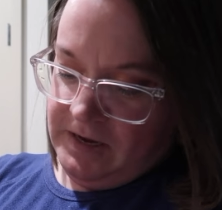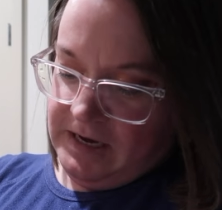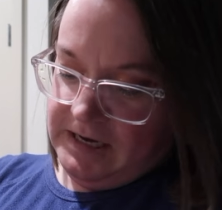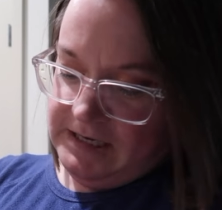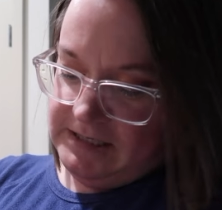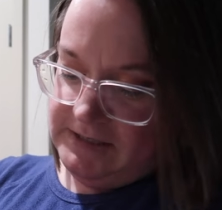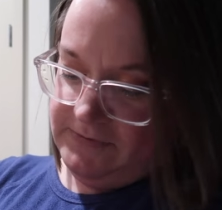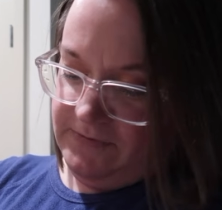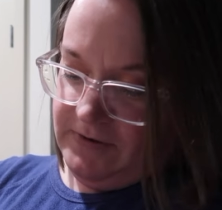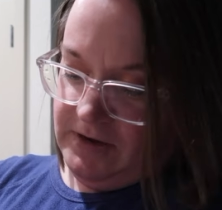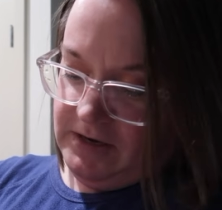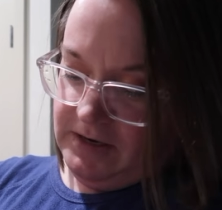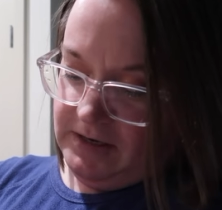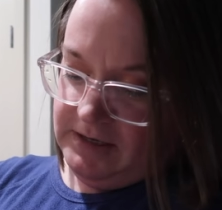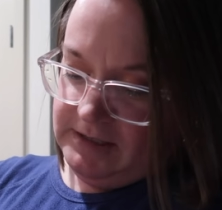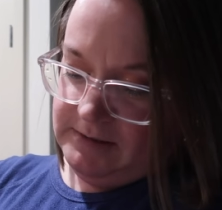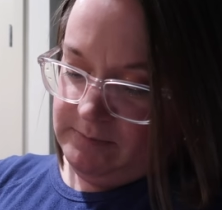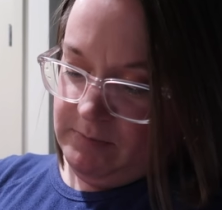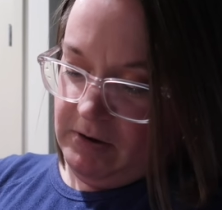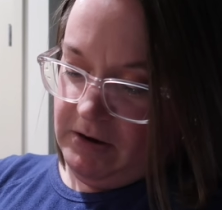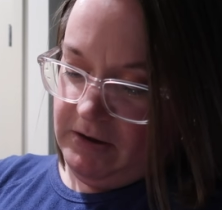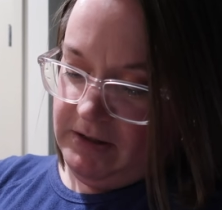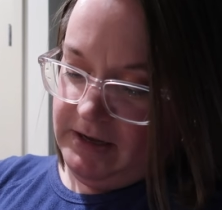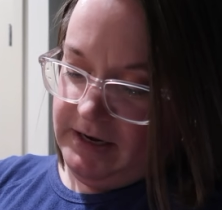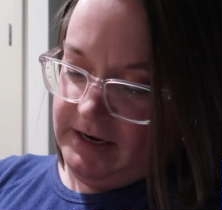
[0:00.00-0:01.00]
It's fun because
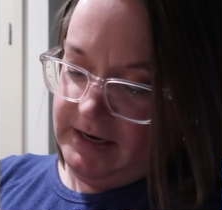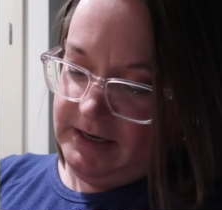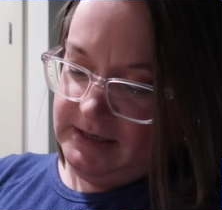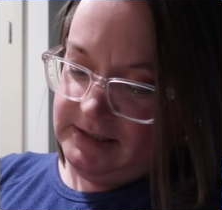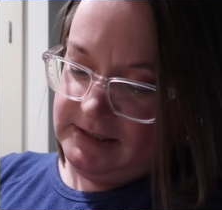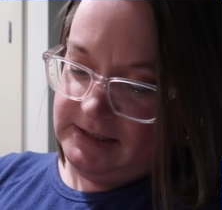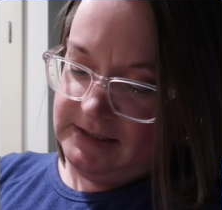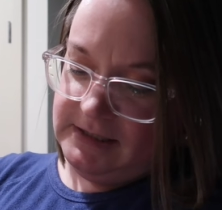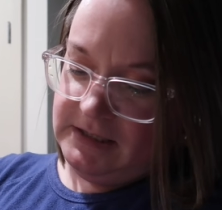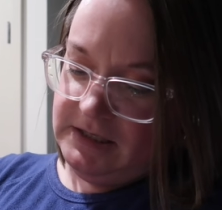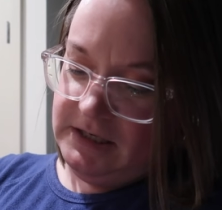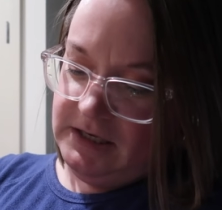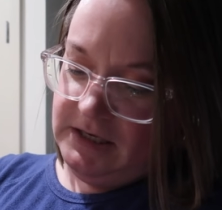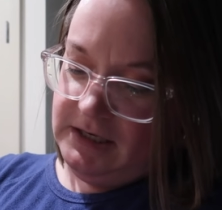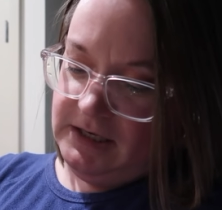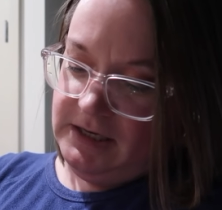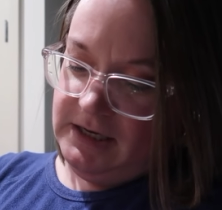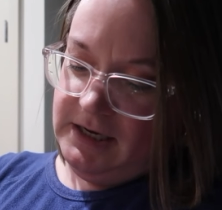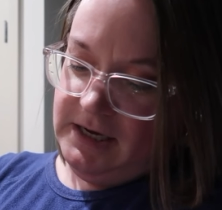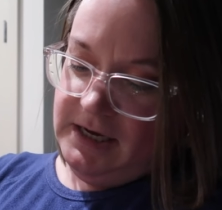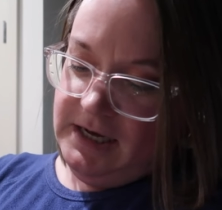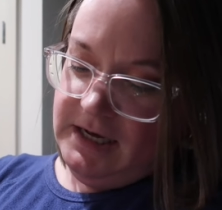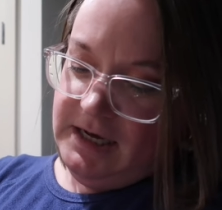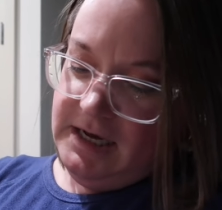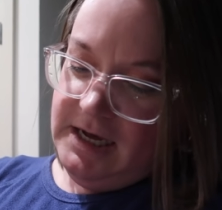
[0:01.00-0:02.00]
Marlene has
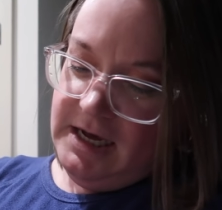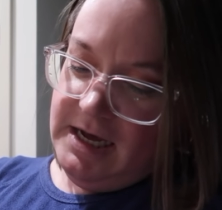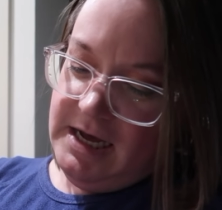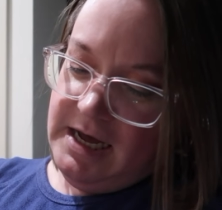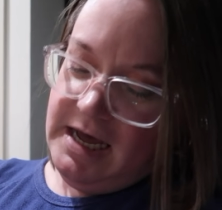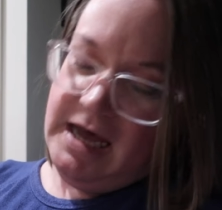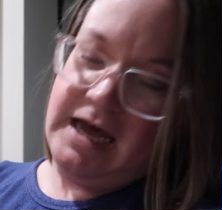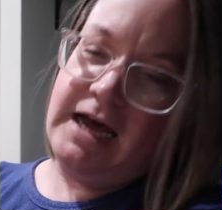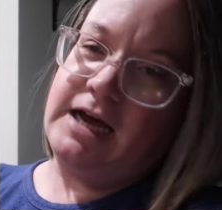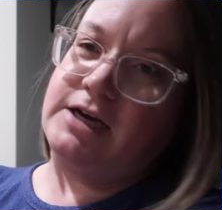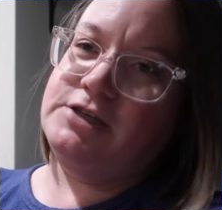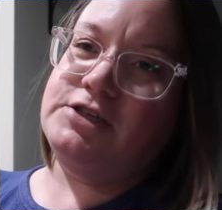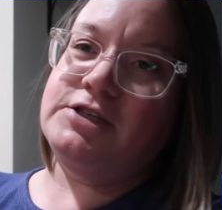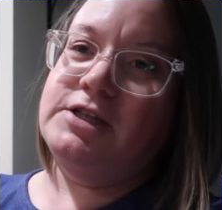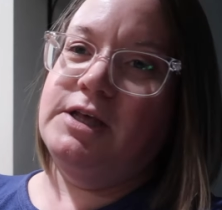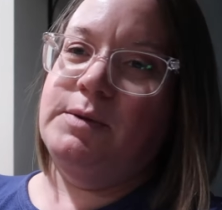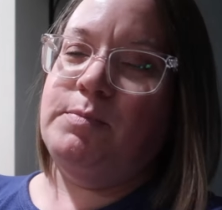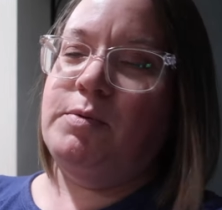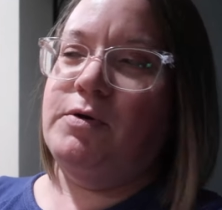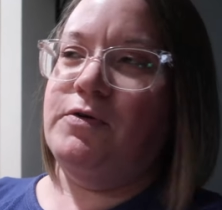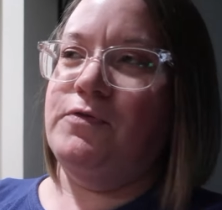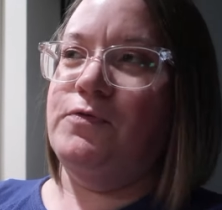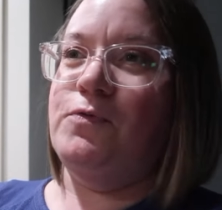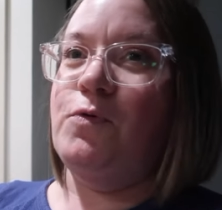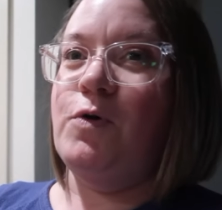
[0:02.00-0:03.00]
seen Ashley
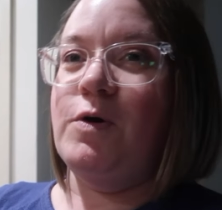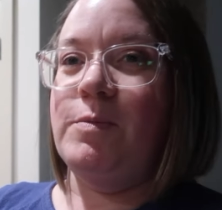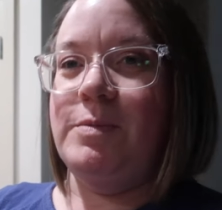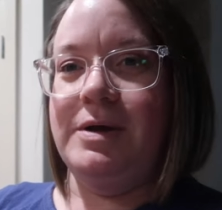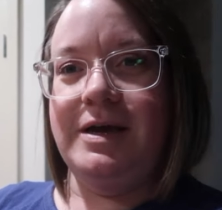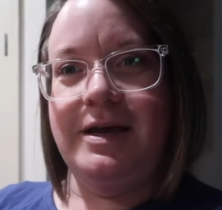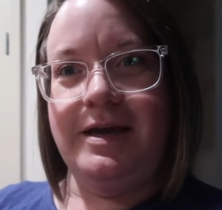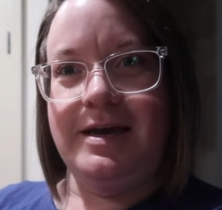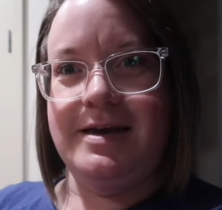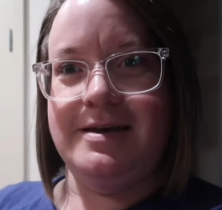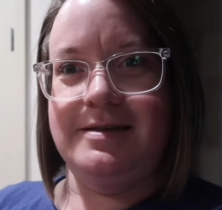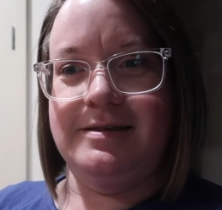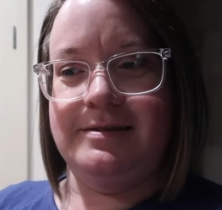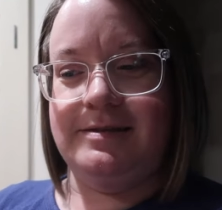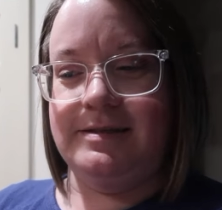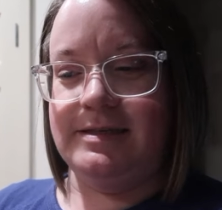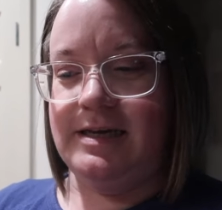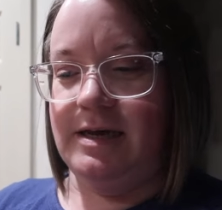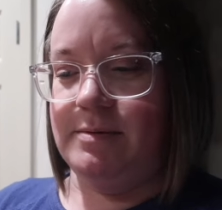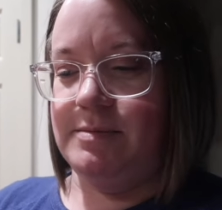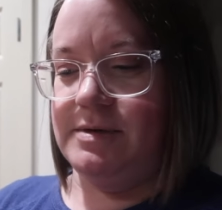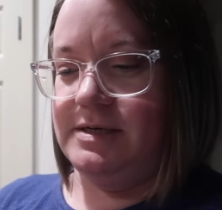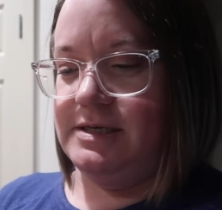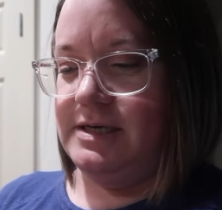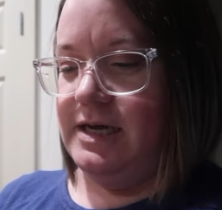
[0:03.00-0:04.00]
performing in
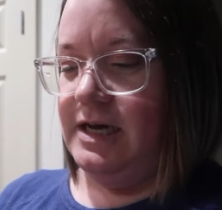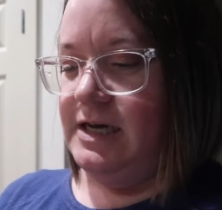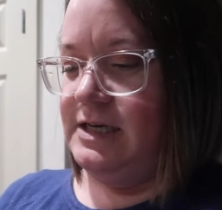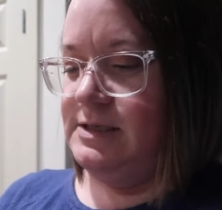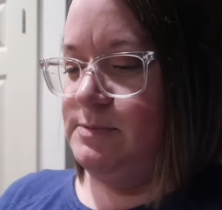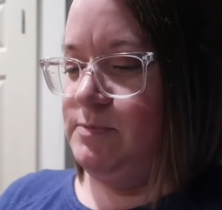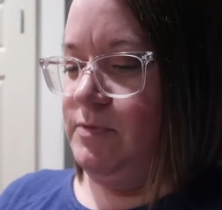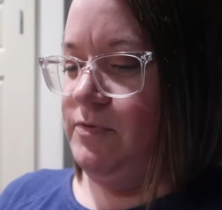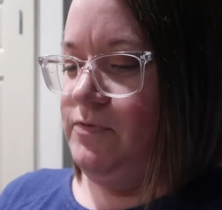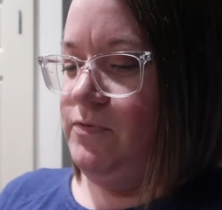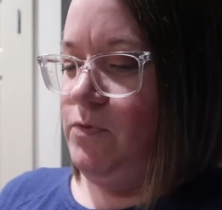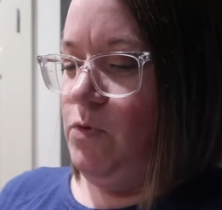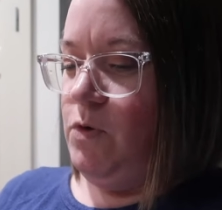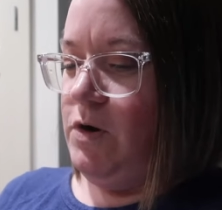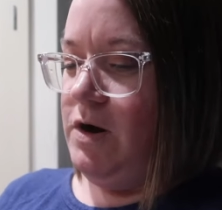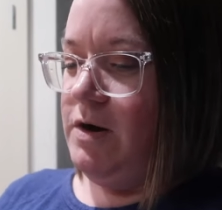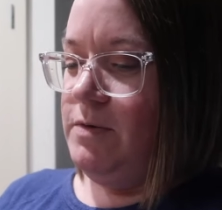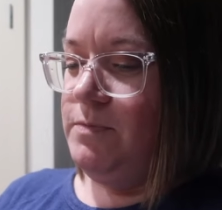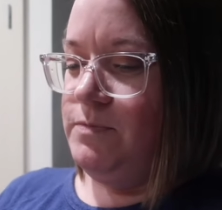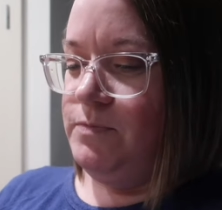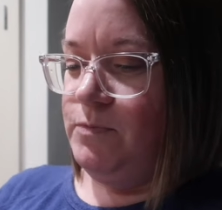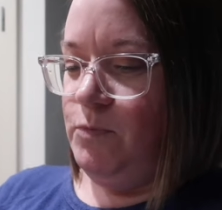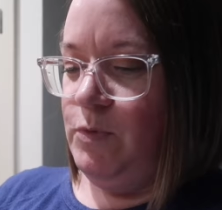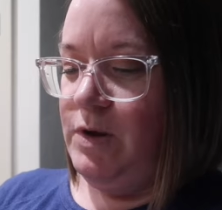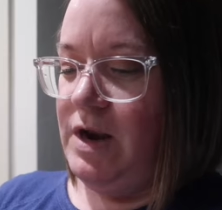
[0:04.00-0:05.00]
Salmon Days
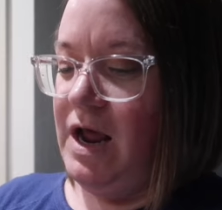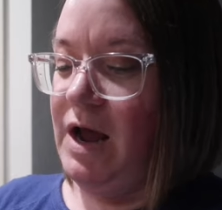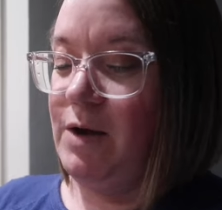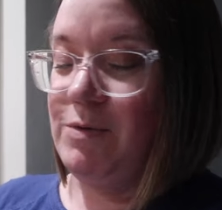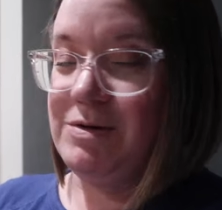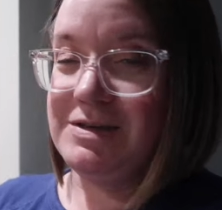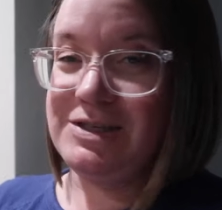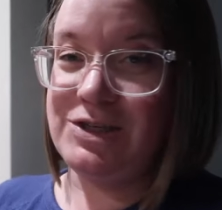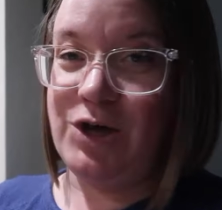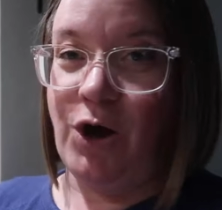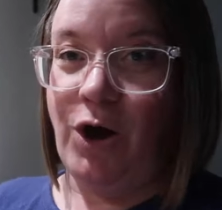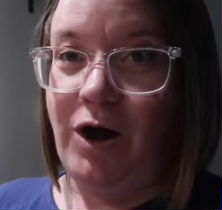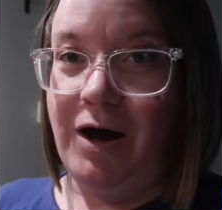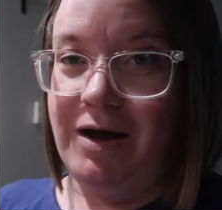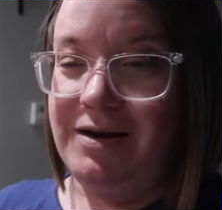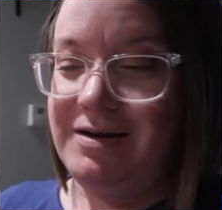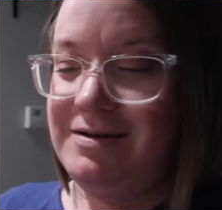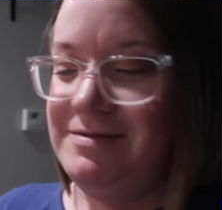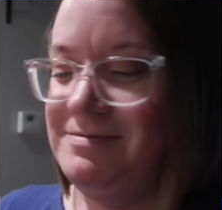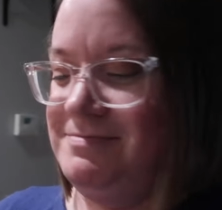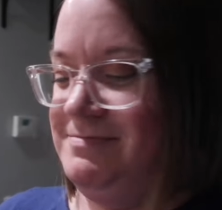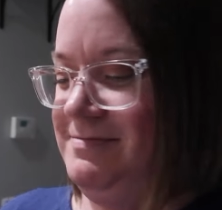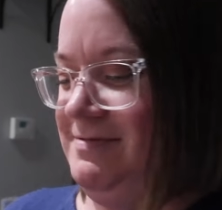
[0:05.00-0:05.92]
before when I was gone.